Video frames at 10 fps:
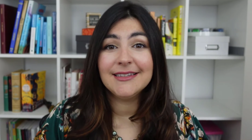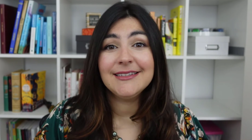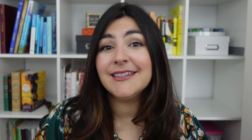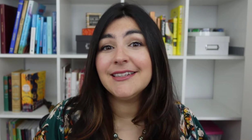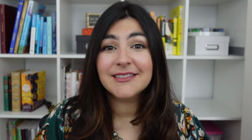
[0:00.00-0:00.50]

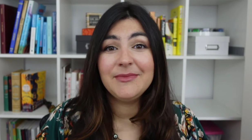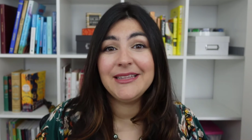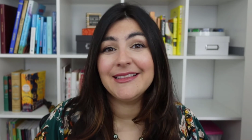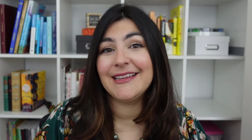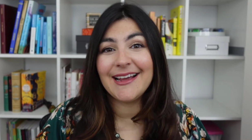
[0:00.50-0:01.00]
It doesn't mean
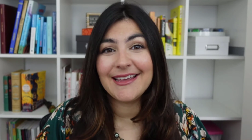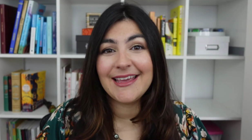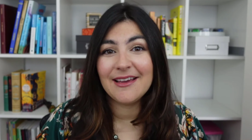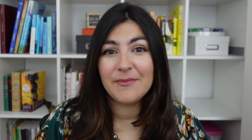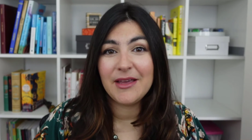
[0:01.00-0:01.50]
that I
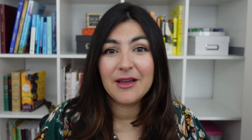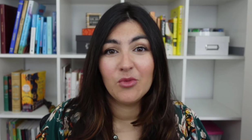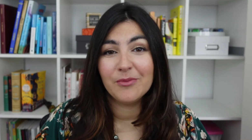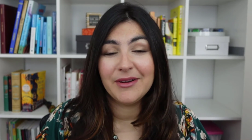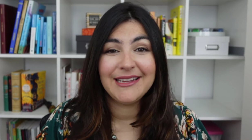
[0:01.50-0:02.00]
can't make
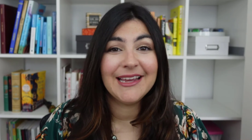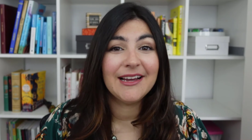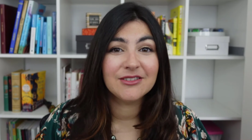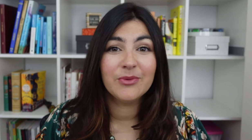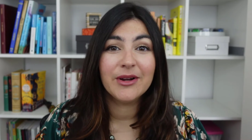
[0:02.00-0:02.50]
more money
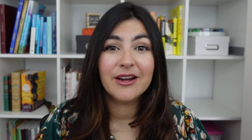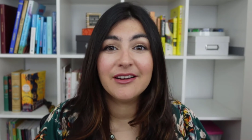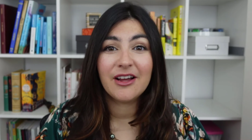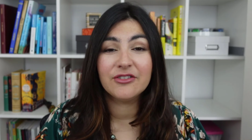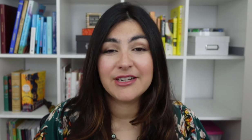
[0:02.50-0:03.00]
elsewhere at
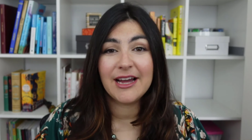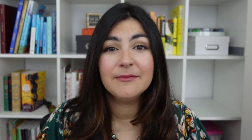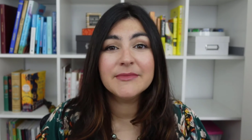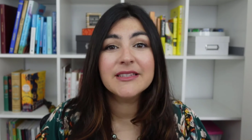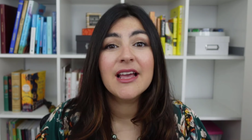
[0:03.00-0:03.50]
other
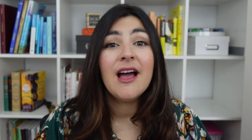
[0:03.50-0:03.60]
times.